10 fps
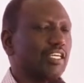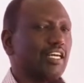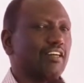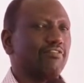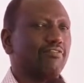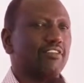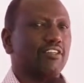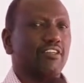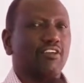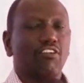have
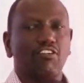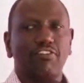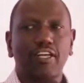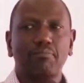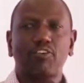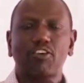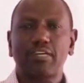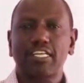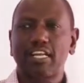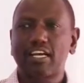of
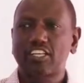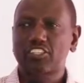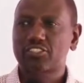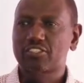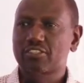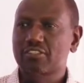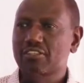unemployment in our nation